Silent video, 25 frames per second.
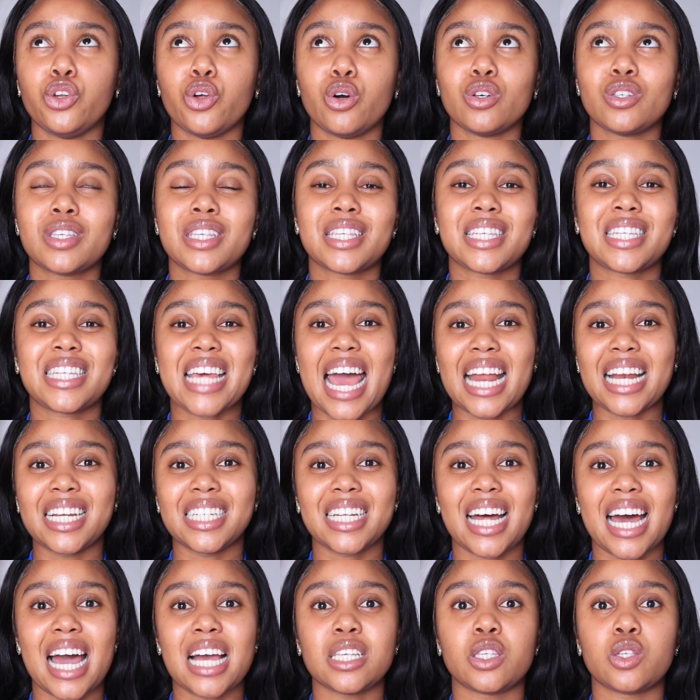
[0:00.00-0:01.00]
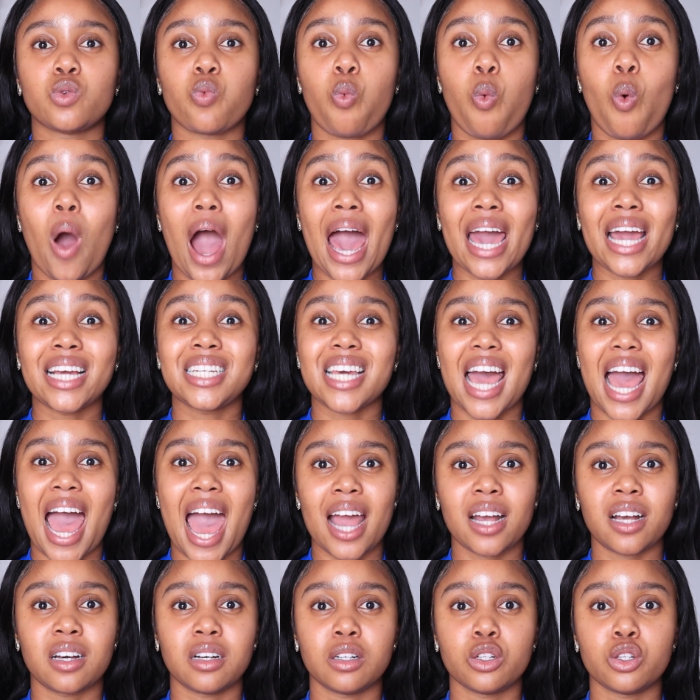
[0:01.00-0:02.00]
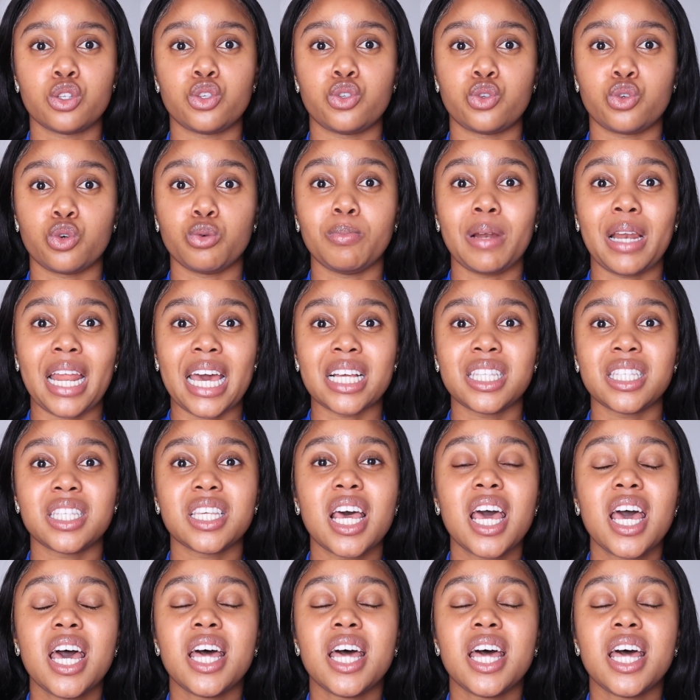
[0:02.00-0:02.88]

standardized wide angle zoom lens,